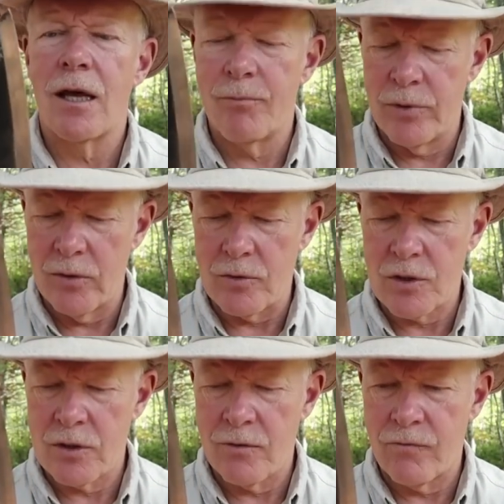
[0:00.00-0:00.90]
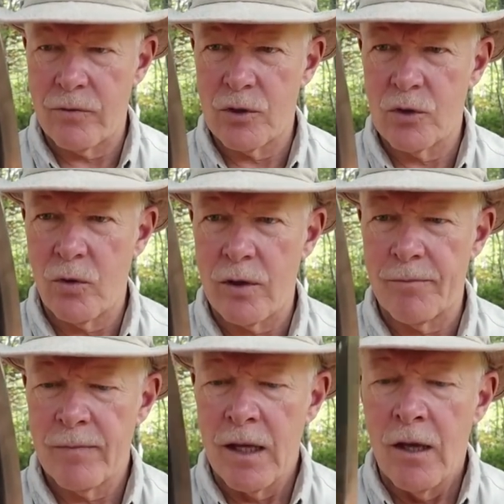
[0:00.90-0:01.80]
abuse for
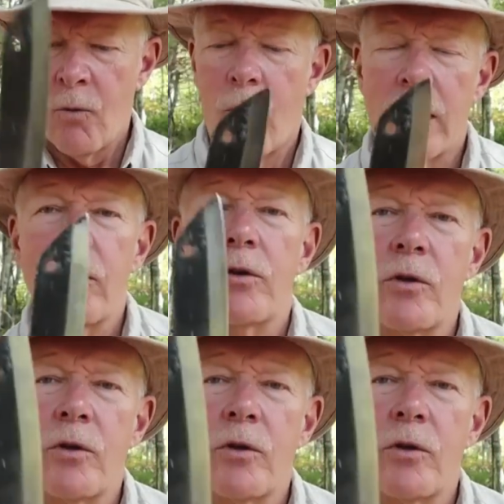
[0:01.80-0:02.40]
sure. One other